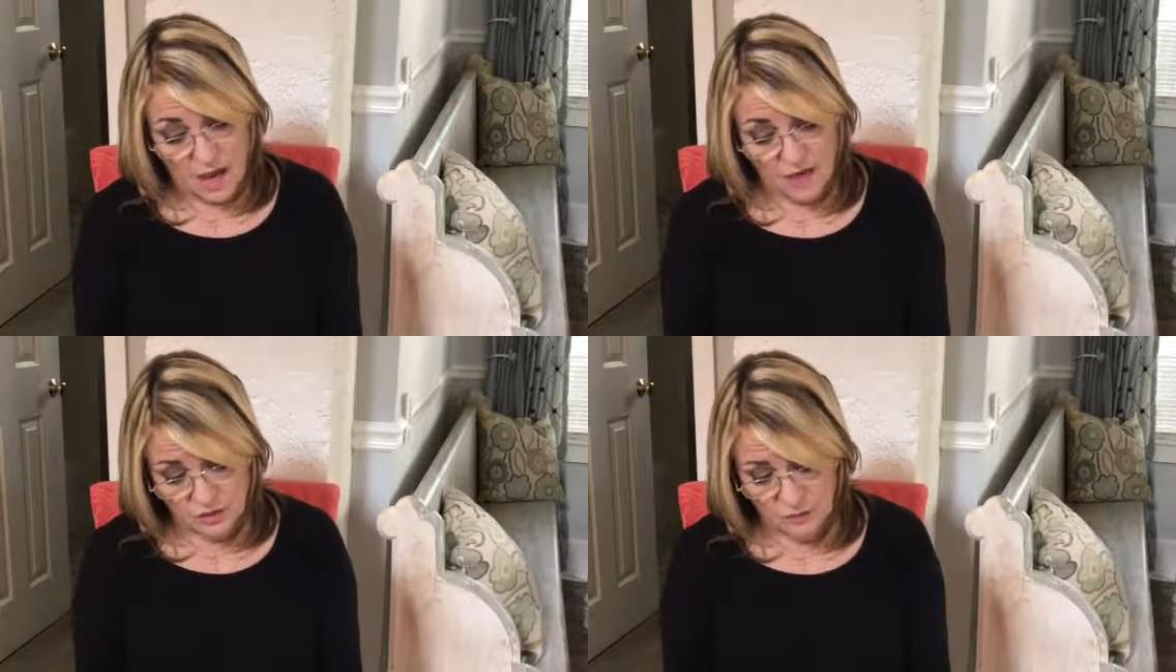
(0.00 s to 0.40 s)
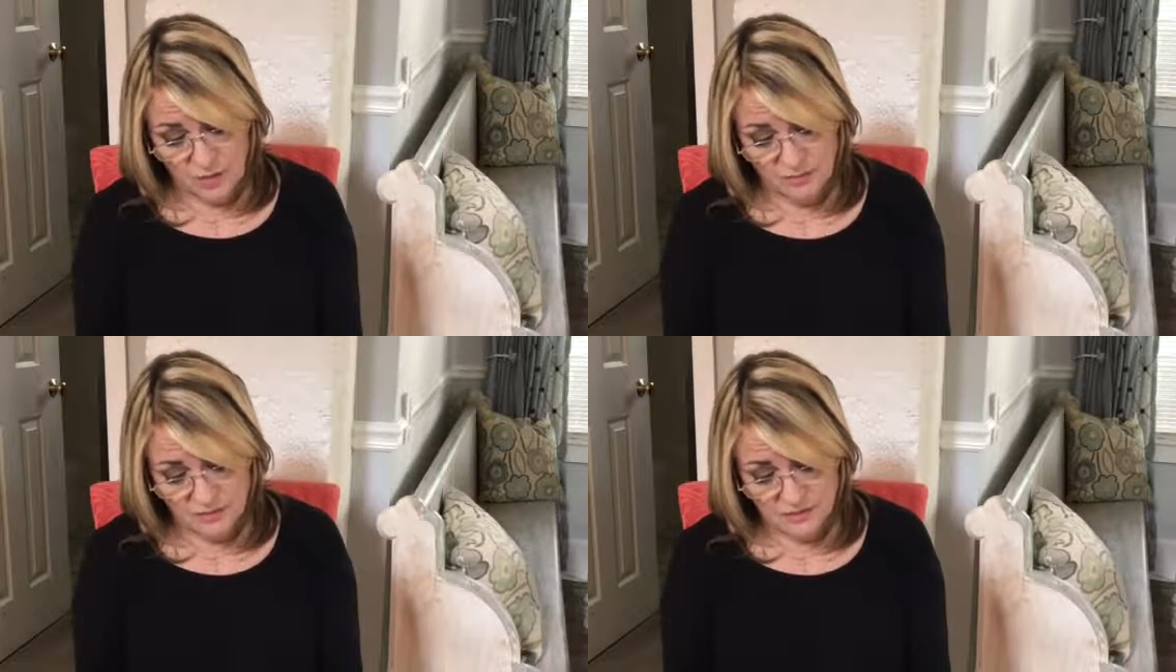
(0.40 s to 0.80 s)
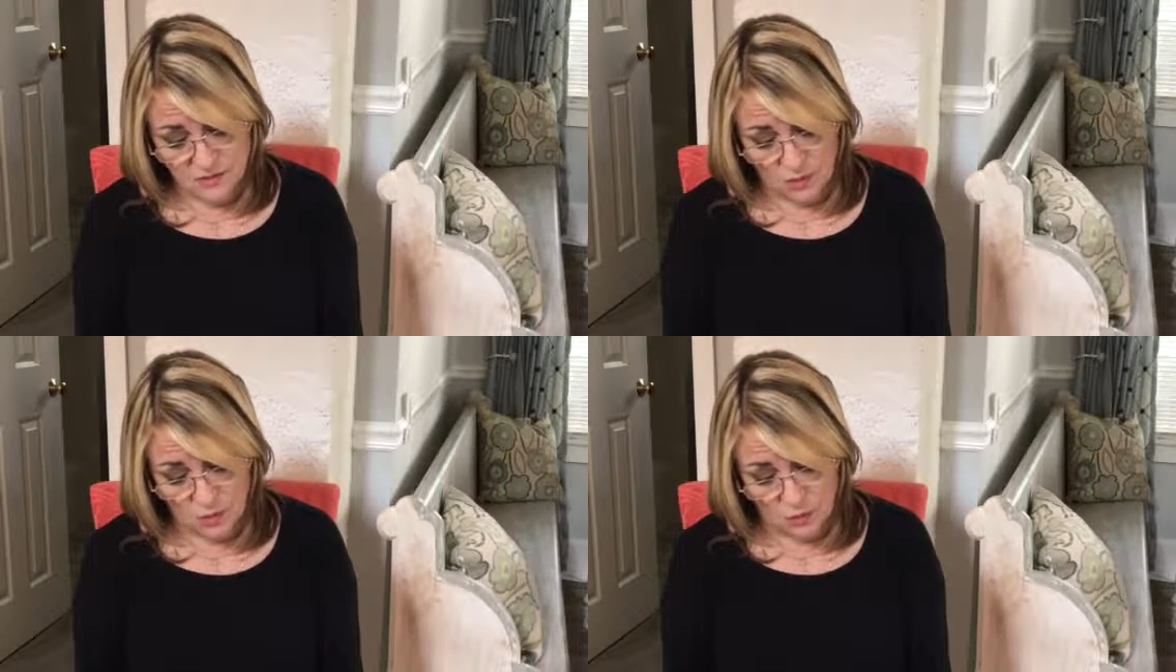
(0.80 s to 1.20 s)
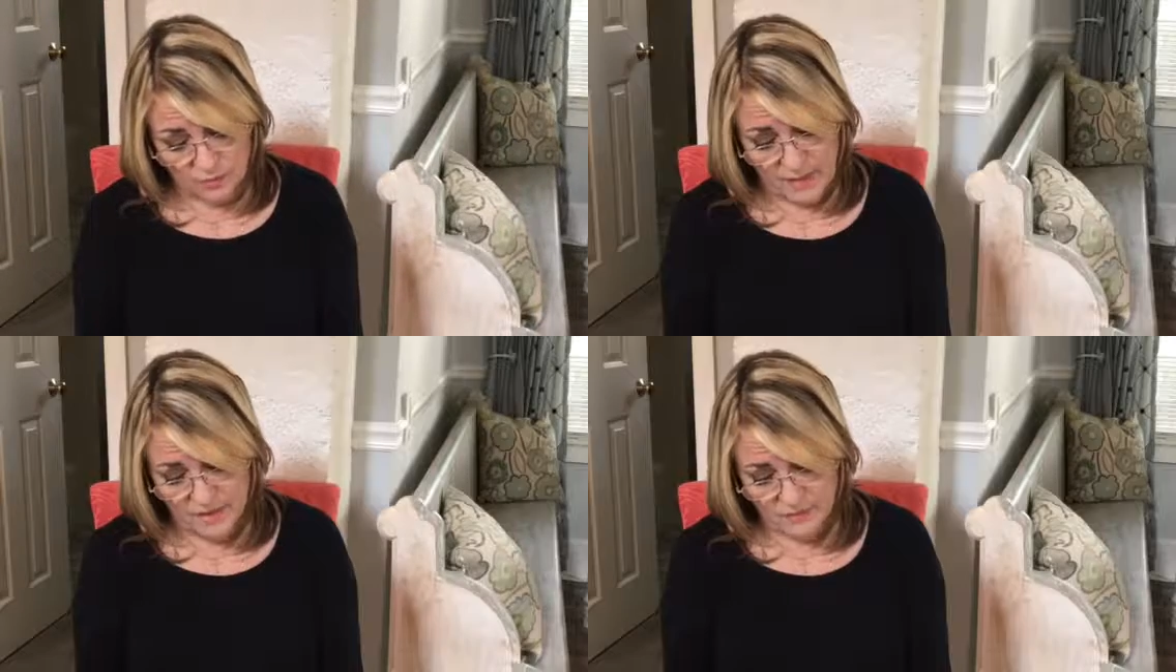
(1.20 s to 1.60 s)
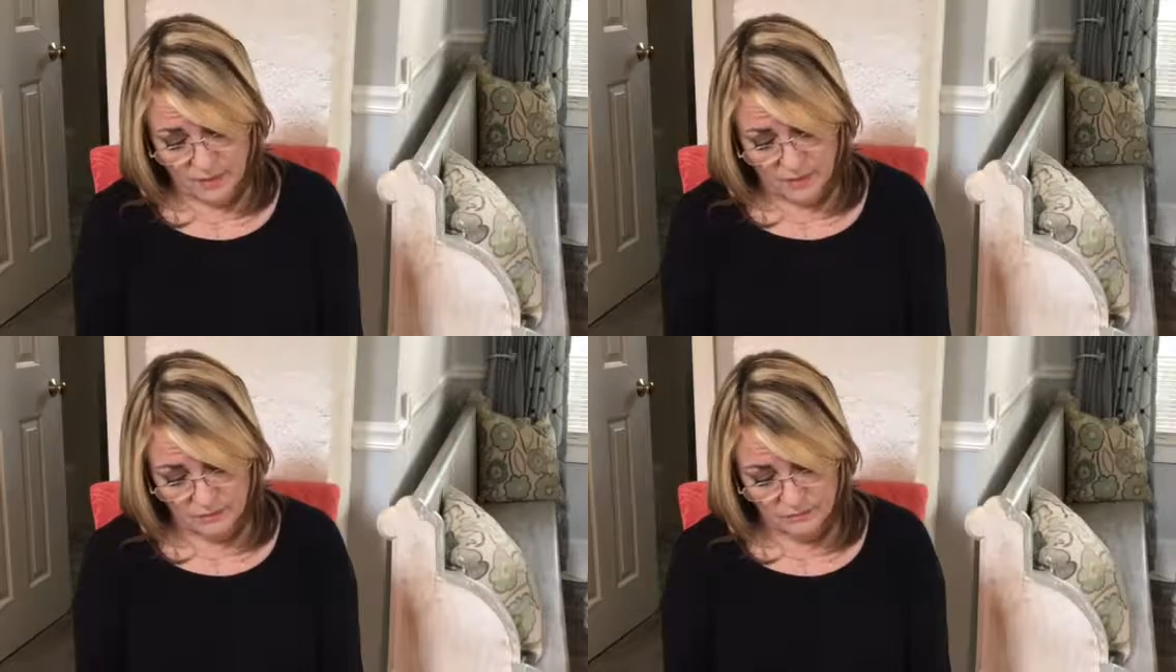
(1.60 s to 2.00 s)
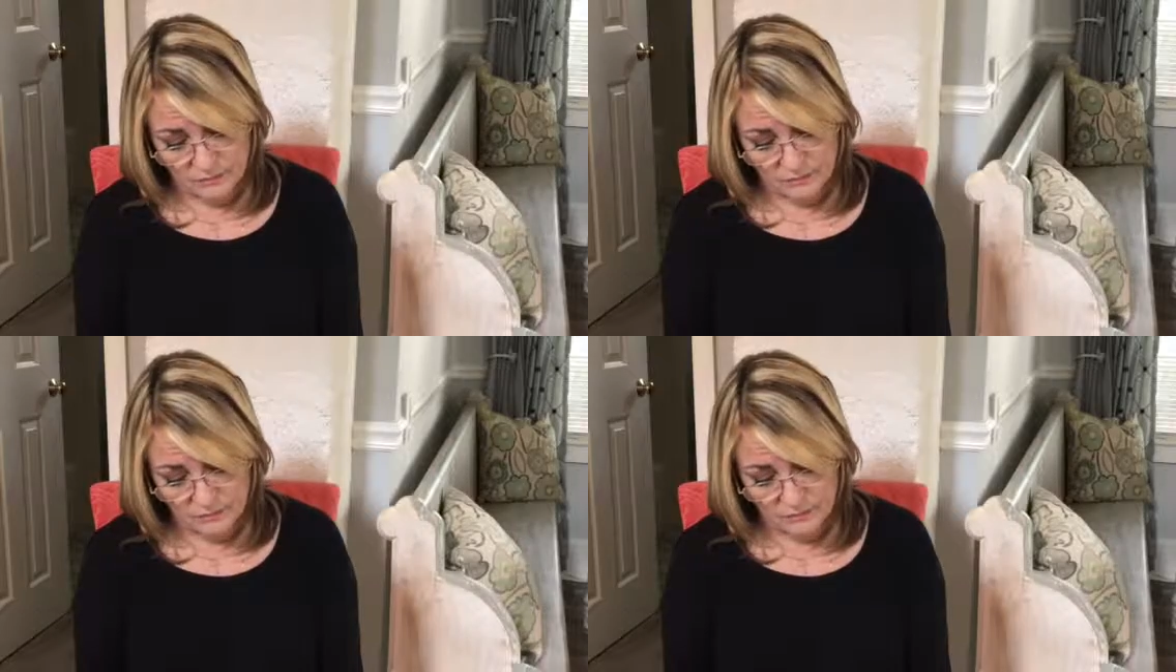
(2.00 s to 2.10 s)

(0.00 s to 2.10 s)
I knew I would miss old Maxwell,